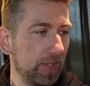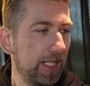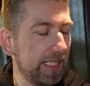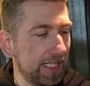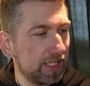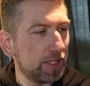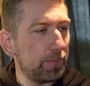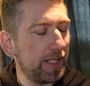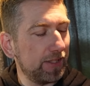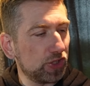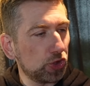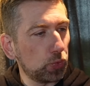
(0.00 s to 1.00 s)
It needs to be
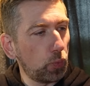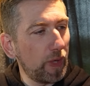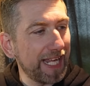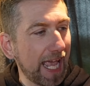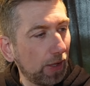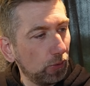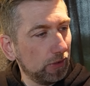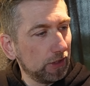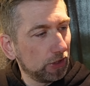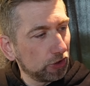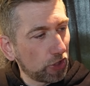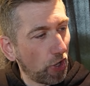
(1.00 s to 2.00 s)
a swing out
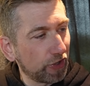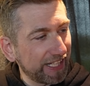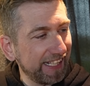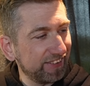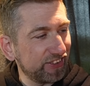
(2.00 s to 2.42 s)
cooking